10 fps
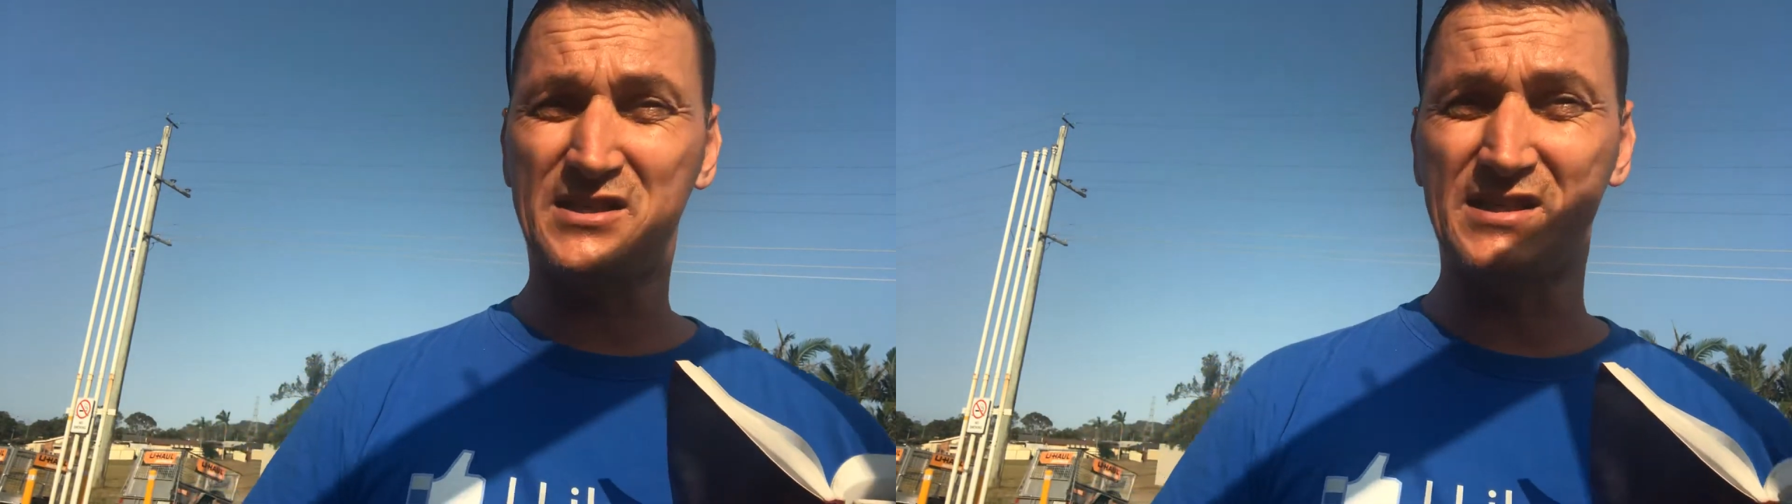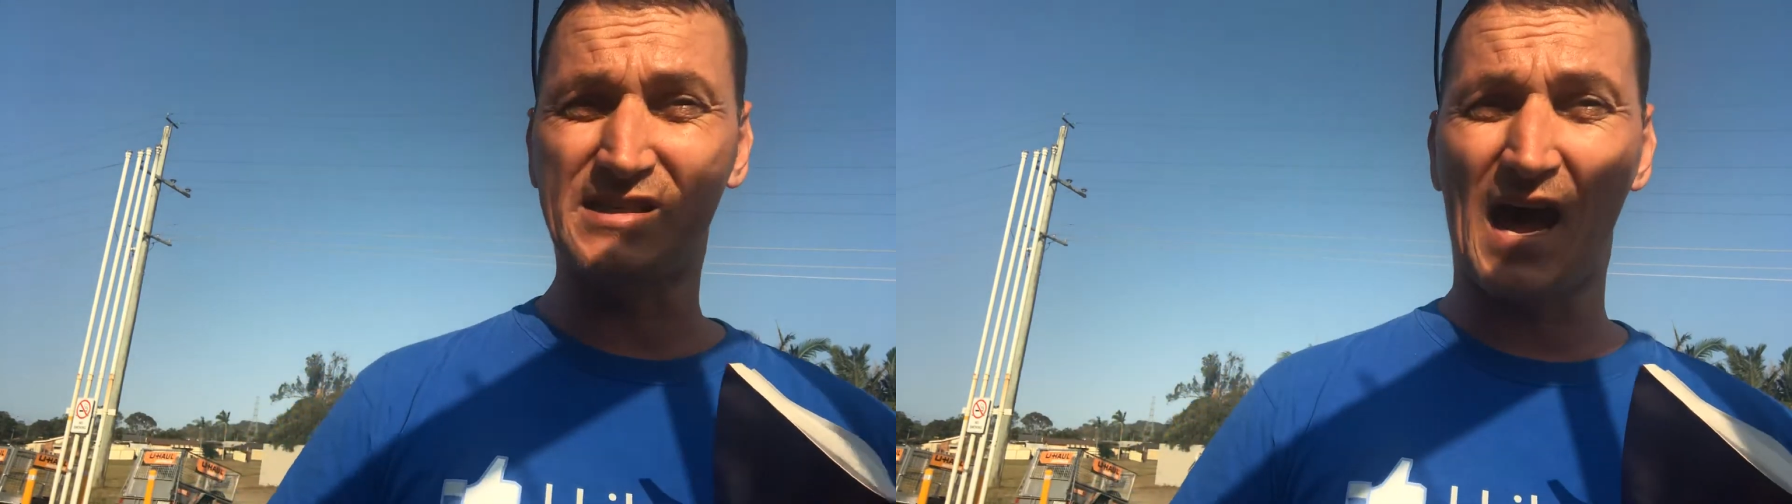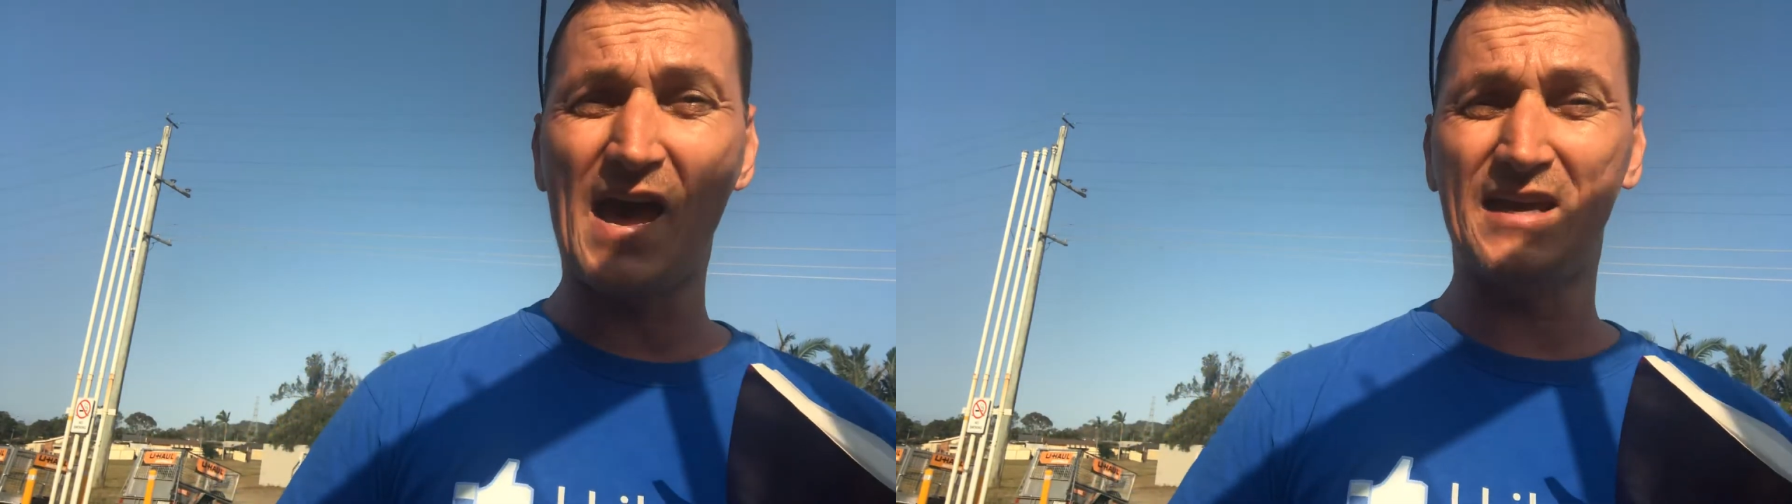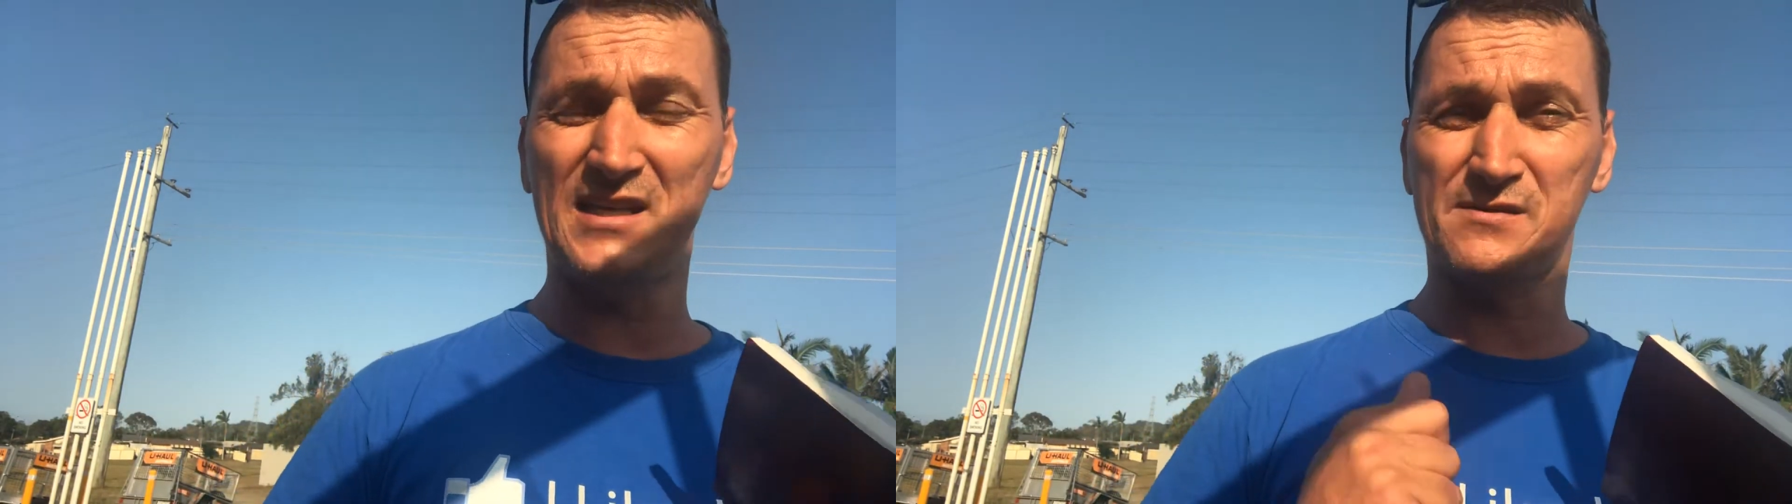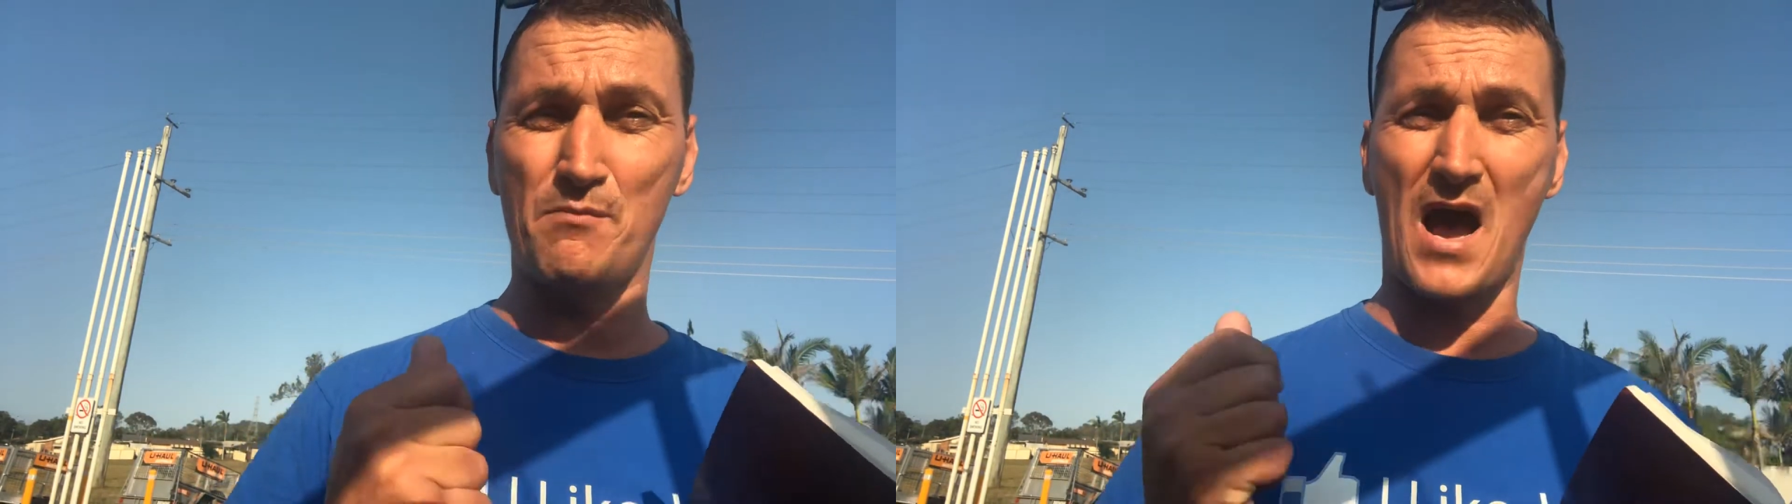today, and
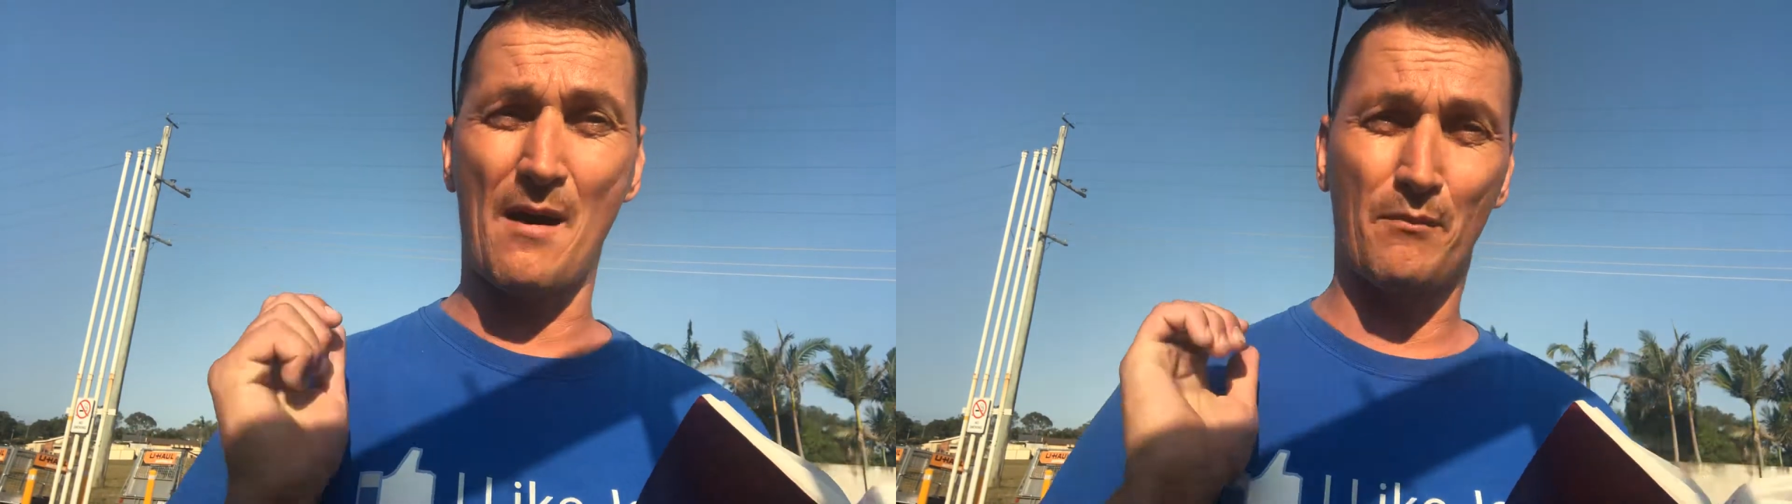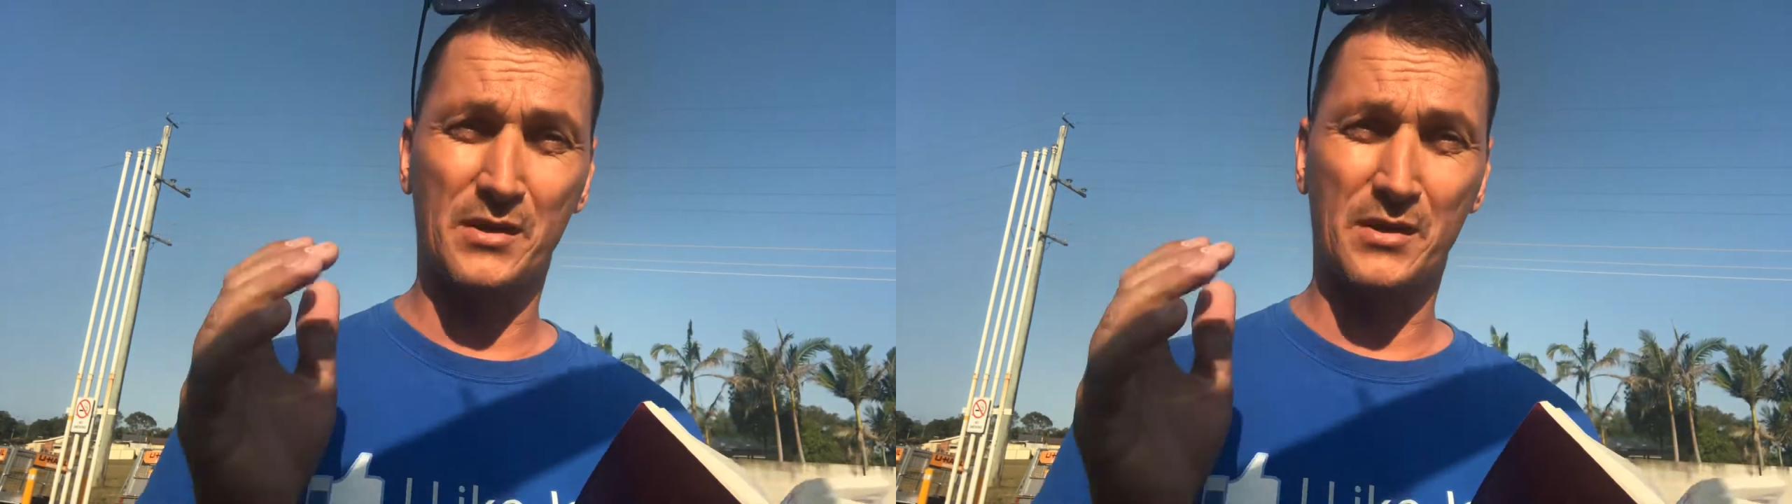his mum,